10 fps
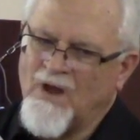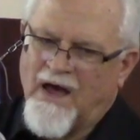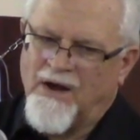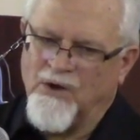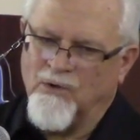
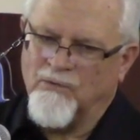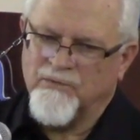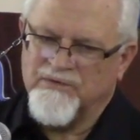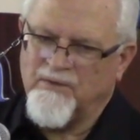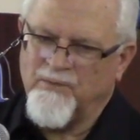I don't know,
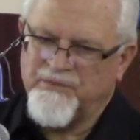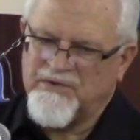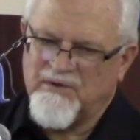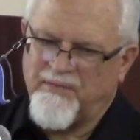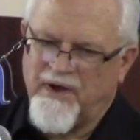some
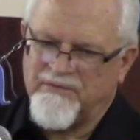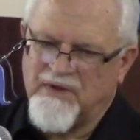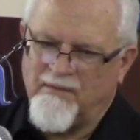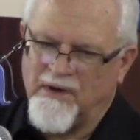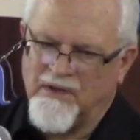
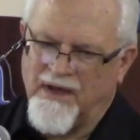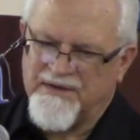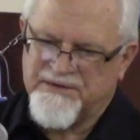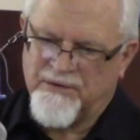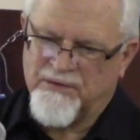sometime in the
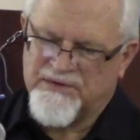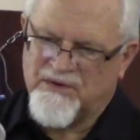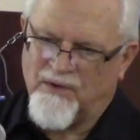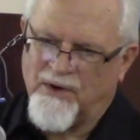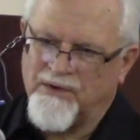last year or
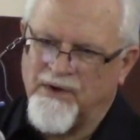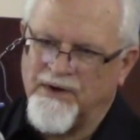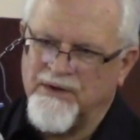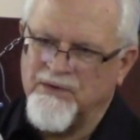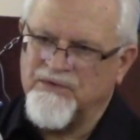so, I heard on
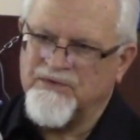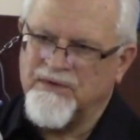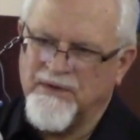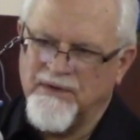the news